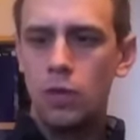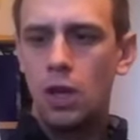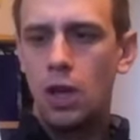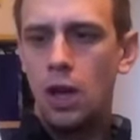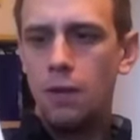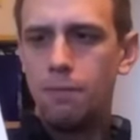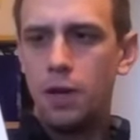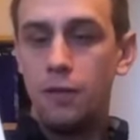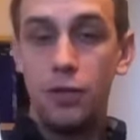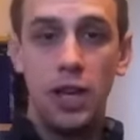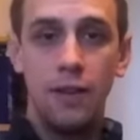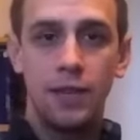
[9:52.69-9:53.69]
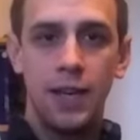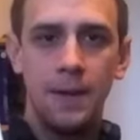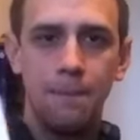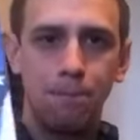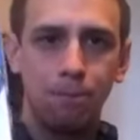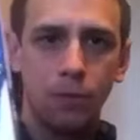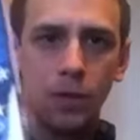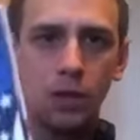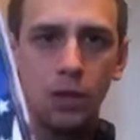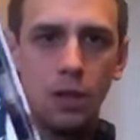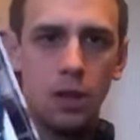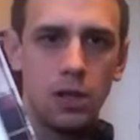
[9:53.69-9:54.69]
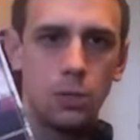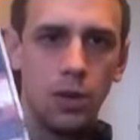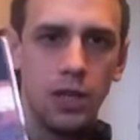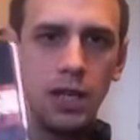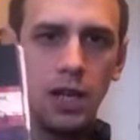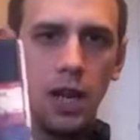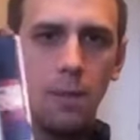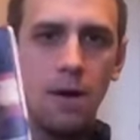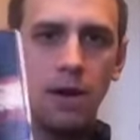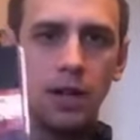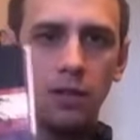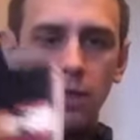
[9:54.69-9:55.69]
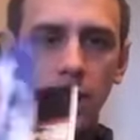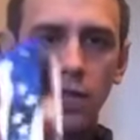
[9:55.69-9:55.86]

of JFK. It's one of the American